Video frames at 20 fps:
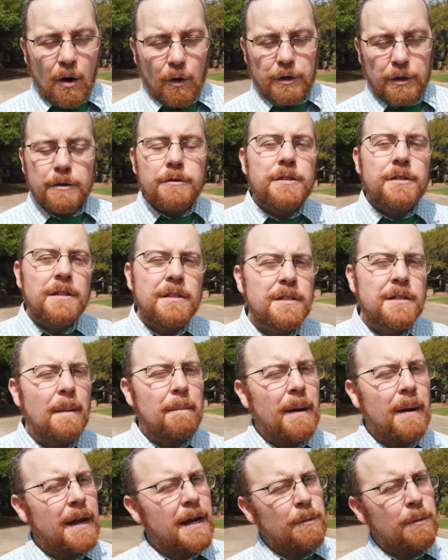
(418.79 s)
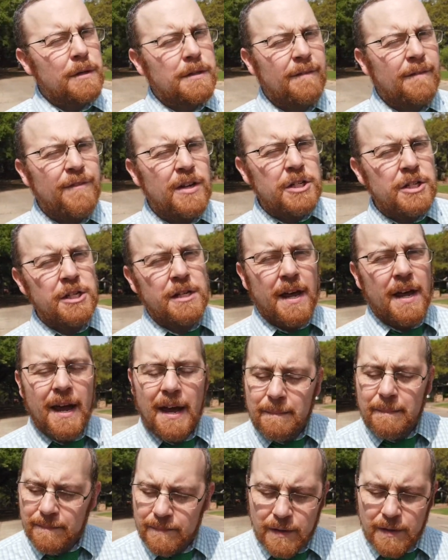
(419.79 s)
or you see somebody with a fishy
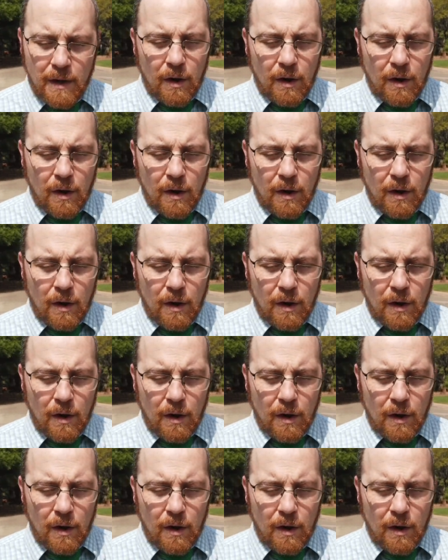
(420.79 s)
name,